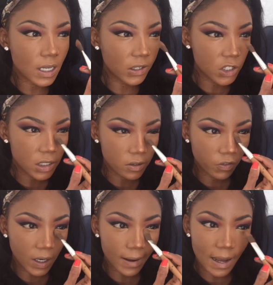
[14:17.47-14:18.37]
I just
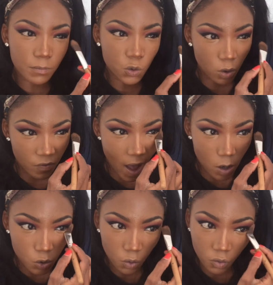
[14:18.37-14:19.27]
feel like I'm sort of
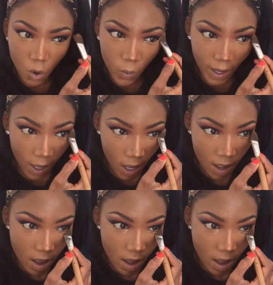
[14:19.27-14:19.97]
outgrowing